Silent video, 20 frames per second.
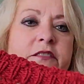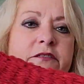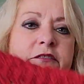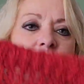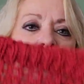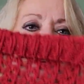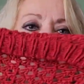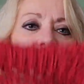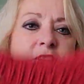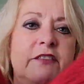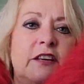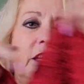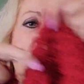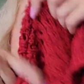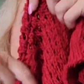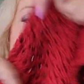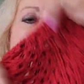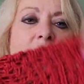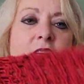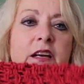
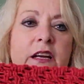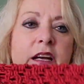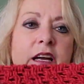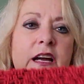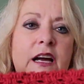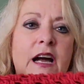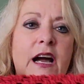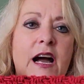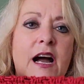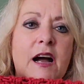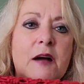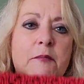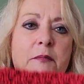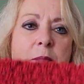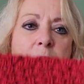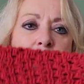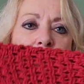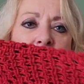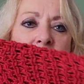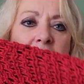forgiving.
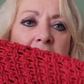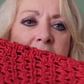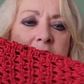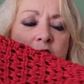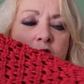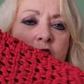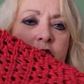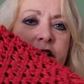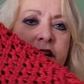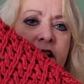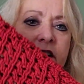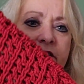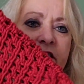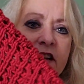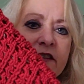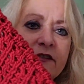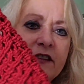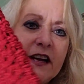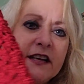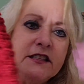I could have,
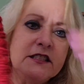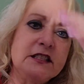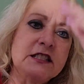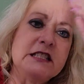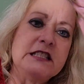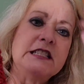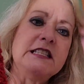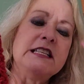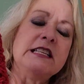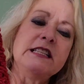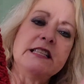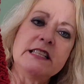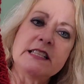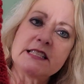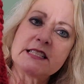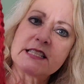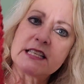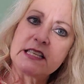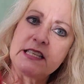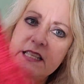if I did
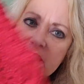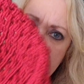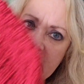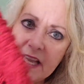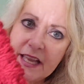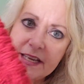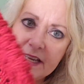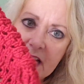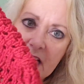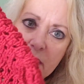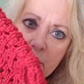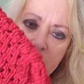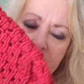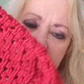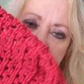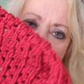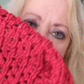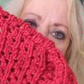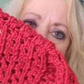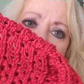this again, I
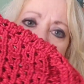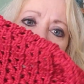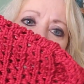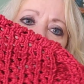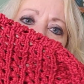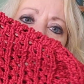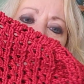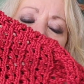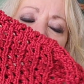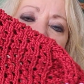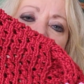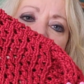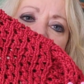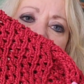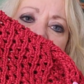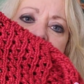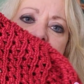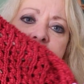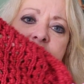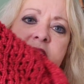would go up a
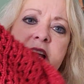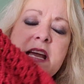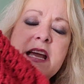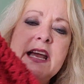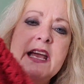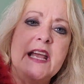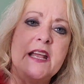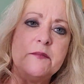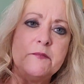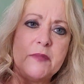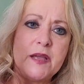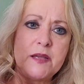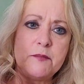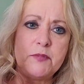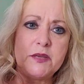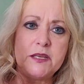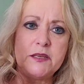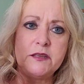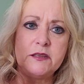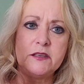size and
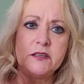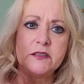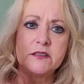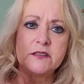maybe